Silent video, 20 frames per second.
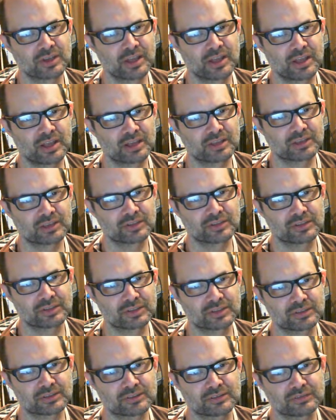and I
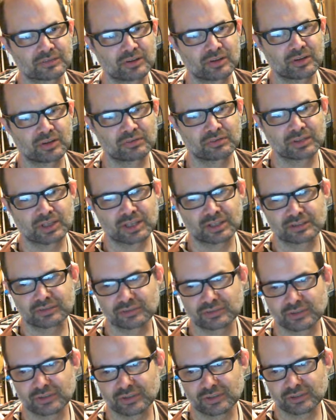think in the fall of
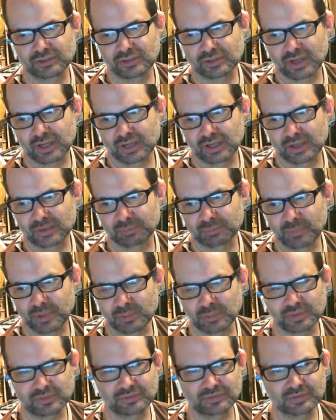last year, I,
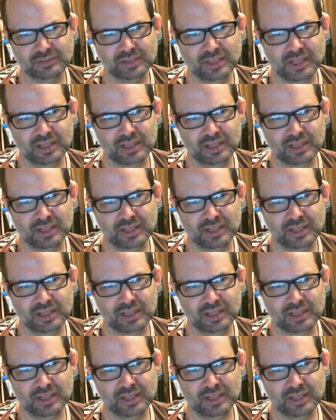maybe even